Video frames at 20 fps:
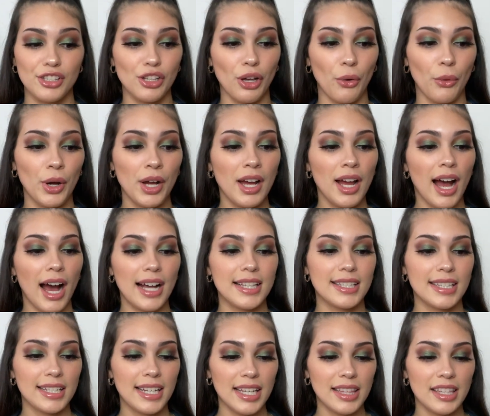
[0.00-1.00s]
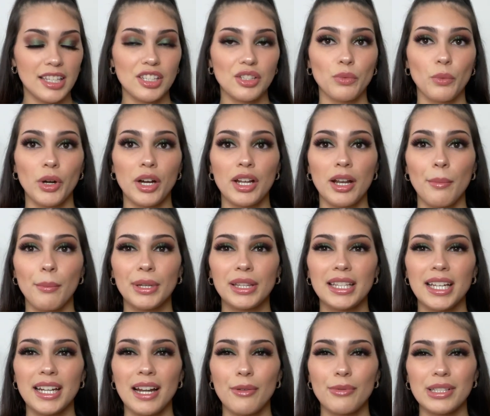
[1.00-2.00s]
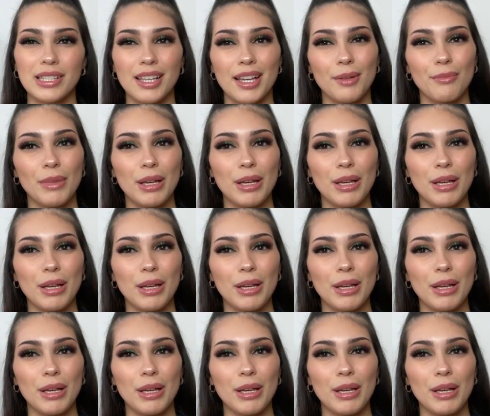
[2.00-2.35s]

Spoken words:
So I did get this one, but then I was like,